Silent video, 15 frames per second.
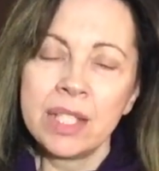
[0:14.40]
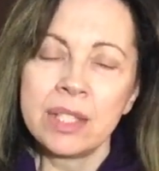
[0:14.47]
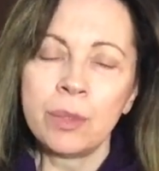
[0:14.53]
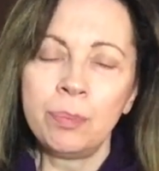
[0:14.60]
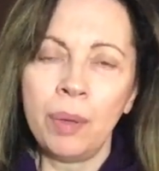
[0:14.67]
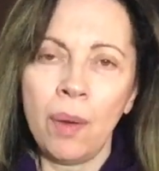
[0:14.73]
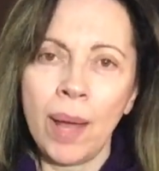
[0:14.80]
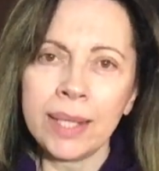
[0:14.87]

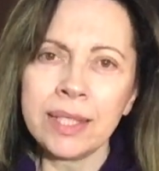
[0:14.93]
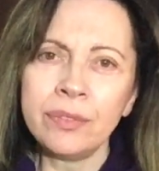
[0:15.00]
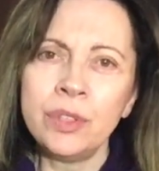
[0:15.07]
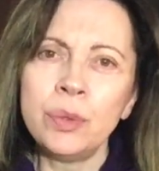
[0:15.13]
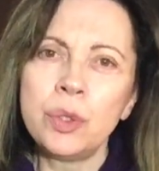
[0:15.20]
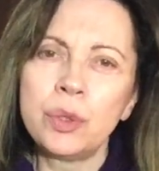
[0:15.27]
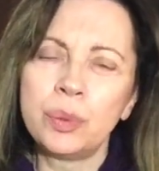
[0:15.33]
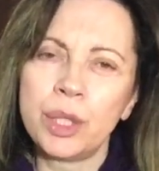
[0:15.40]
So proactive
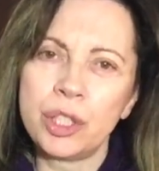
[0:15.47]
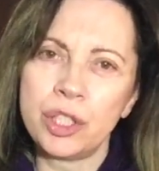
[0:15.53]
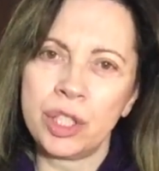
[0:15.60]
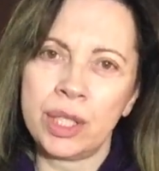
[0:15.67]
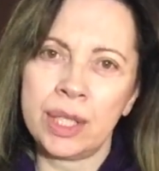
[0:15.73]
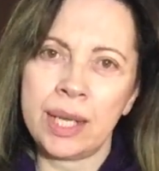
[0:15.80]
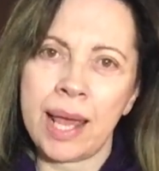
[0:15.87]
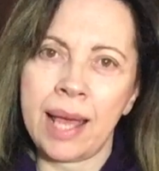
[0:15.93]

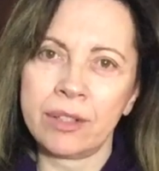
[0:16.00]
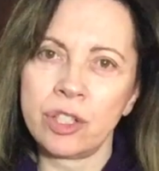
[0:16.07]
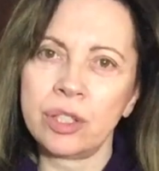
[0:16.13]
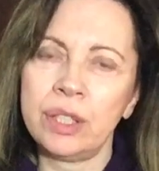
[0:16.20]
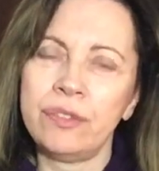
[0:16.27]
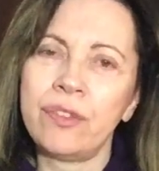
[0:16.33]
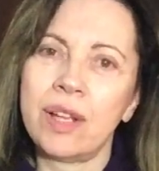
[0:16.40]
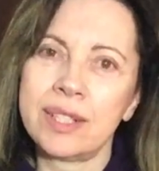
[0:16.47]
nutrition
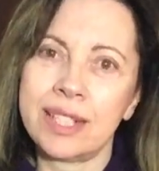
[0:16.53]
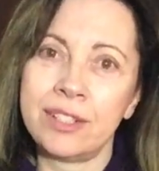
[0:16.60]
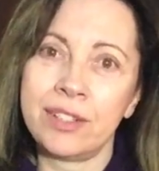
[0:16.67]
actually falls